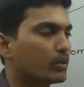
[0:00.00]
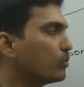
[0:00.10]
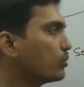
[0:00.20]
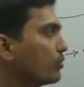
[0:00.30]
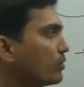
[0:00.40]

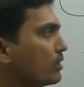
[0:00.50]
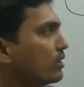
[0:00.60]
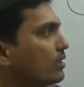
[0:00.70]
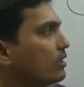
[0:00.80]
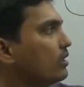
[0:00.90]

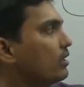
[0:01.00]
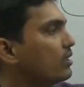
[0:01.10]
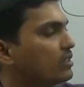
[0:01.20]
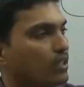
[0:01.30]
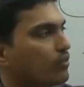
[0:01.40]
2000
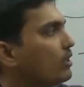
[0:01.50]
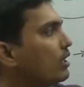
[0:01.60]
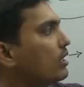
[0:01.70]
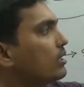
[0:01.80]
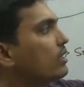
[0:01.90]
itself,
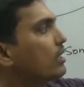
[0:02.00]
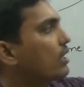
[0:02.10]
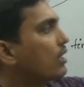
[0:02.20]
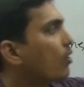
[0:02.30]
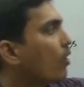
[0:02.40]

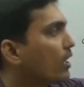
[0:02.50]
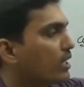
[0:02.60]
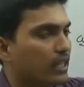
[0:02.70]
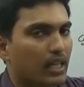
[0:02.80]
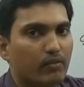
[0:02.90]
the lock
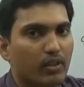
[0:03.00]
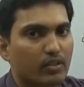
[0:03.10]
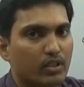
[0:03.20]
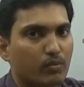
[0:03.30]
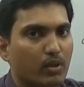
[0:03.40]
and key
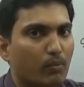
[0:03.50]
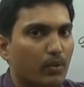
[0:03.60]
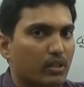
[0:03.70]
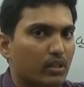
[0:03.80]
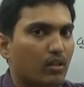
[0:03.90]
advance system
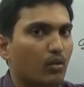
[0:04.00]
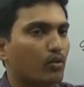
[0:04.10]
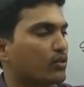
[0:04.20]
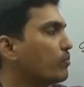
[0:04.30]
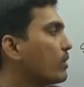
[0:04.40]
completely
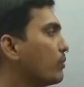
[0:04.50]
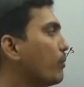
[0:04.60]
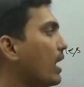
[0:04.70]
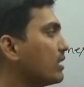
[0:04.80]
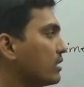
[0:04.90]
closed by the
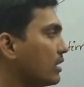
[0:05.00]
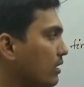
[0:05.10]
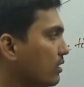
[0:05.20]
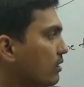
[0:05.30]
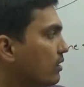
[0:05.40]
banks
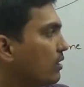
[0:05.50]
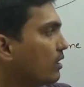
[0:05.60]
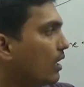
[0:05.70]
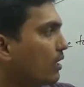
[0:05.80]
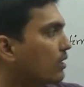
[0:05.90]

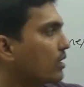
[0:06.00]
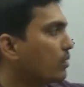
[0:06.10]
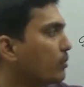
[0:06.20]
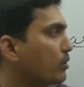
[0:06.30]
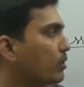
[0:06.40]
and
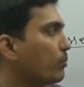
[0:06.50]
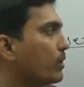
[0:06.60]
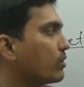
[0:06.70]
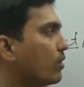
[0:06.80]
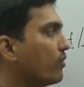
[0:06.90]
coming to the
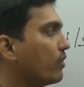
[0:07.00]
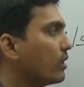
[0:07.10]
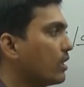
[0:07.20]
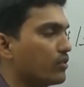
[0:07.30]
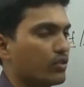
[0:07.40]
picture
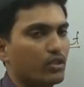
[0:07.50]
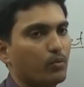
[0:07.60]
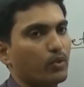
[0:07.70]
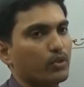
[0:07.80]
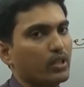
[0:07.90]
of
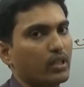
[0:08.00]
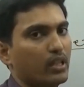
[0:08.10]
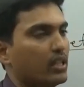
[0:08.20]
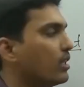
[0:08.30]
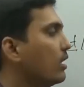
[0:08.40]
constructive position.
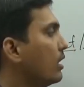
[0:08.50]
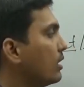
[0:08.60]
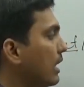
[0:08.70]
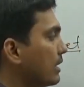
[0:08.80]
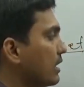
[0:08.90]

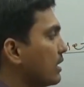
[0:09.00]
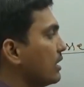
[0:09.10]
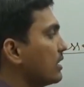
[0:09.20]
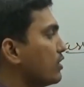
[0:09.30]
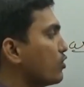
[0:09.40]
Here the asset
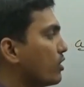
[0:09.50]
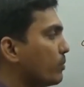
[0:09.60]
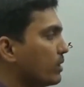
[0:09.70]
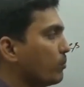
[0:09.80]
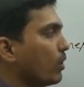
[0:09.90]
is enjoyed
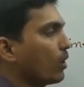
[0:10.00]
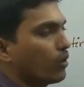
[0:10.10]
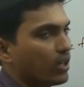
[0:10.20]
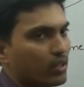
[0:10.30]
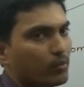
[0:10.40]
by the
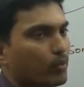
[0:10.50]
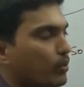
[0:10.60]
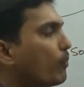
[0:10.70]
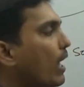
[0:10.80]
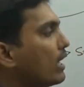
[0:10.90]
borrower,
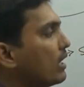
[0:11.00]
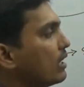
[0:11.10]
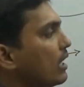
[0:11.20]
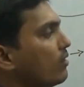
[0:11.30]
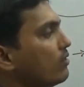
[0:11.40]
but
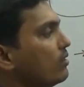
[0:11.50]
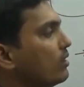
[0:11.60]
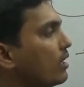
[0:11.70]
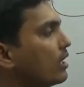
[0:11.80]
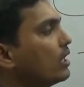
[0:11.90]
banker
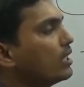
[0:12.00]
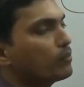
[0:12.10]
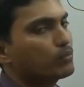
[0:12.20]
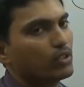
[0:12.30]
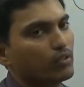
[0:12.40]
have a keen
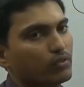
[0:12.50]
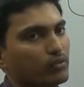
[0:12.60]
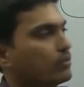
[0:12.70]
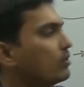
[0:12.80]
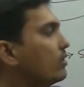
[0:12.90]

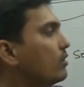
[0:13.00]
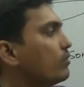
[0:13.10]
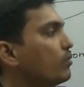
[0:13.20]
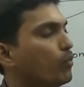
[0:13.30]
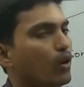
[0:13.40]
observe
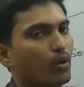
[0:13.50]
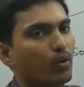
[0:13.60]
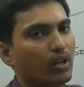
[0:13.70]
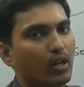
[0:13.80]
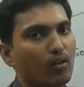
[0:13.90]
of the
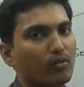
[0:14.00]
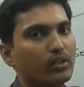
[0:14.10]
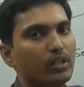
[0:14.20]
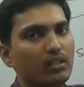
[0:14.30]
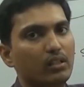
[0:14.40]
borrower along
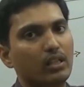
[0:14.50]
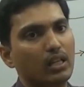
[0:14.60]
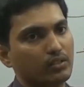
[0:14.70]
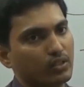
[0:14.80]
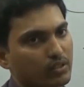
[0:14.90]
with the
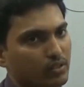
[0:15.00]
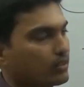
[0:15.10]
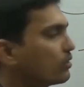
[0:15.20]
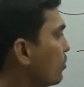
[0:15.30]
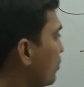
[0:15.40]
assets.
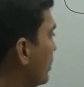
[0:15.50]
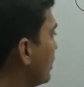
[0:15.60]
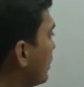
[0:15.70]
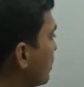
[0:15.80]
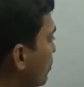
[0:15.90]
So
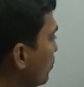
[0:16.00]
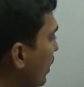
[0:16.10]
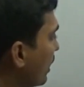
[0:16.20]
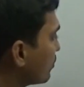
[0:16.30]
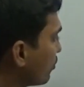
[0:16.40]
these are the two
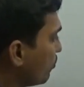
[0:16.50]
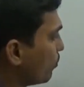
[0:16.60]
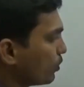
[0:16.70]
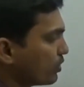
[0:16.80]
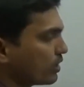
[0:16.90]
kinds
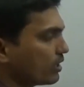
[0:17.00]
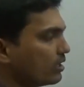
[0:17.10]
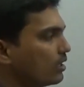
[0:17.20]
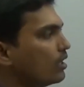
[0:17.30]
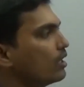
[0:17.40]
of
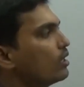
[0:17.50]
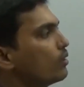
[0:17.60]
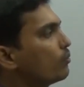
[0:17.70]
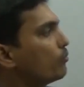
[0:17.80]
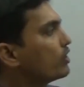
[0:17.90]
position
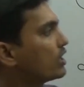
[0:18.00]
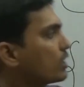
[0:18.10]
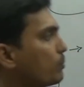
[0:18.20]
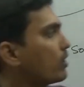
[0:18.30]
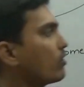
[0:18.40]
with
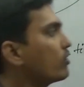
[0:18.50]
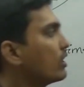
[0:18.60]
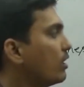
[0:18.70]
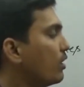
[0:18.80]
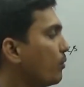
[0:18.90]
respect of
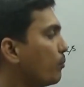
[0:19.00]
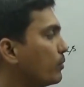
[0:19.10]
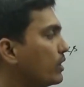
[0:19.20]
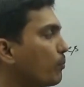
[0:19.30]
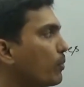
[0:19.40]

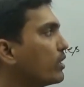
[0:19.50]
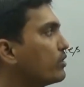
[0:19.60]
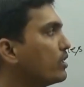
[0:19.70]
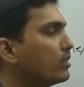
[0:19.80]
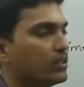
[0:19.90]
the
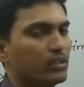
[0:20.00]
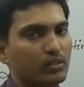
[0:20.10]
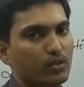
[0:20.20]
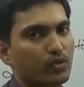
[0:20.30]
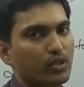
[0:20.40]
pledging
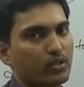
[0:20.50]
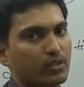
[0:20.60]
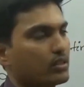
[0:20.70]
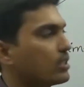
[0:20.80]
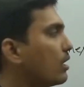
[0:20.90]

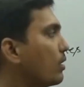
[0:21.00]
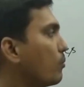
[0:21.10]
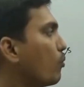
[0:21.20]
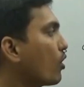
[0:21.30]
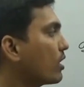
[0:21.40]
situations,
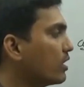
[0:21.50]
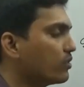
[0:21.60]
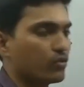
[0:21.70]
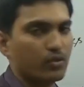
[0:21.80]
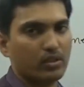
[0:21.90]
the
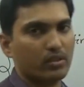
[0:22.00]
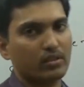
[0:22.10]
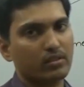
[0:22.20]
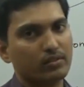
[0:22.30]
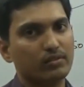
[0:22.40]
mortgage
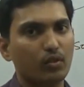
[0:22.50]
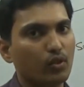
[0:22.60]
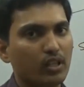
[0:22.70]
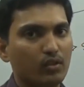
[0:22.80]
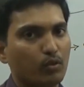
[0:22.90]
situations.
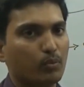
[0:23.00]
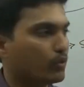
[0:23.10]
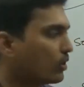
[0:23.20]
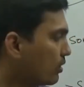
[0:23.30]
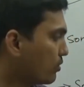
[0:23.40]
Okay, hope you
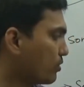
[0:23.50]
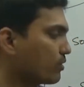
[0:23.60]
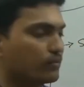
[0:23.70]
could understand.